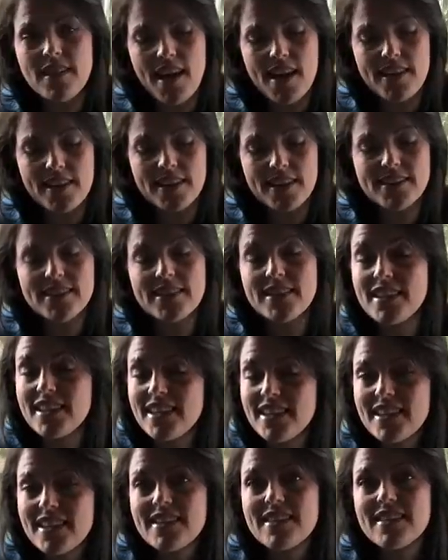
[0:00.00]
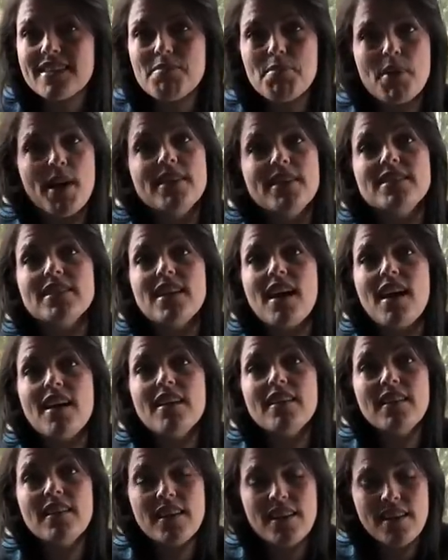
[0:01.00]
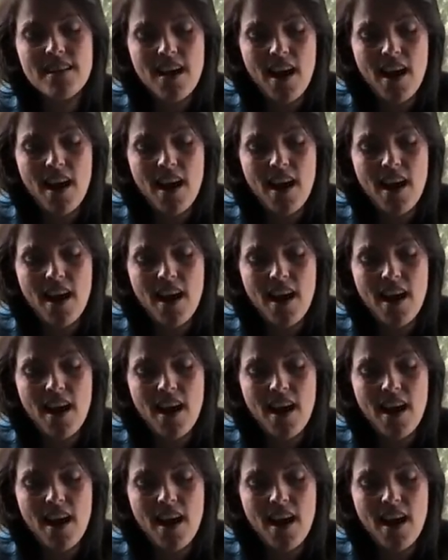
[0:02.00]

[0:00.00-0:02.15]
I need to eat by design,